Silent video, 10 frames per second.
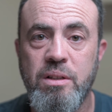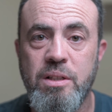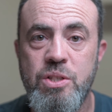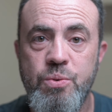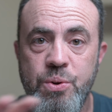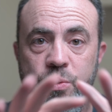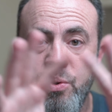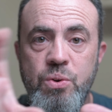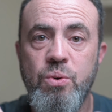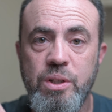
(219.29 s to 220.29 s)
So
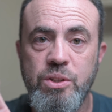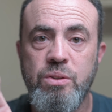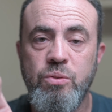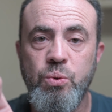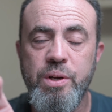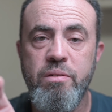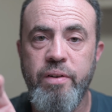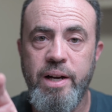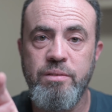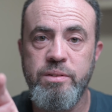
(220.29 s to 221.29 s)
you are doing
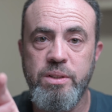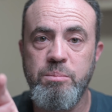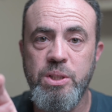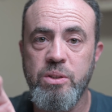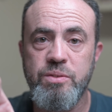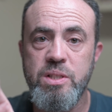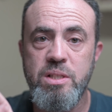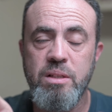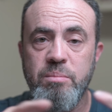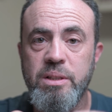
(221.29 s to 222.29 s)
fine with the middle of the scene,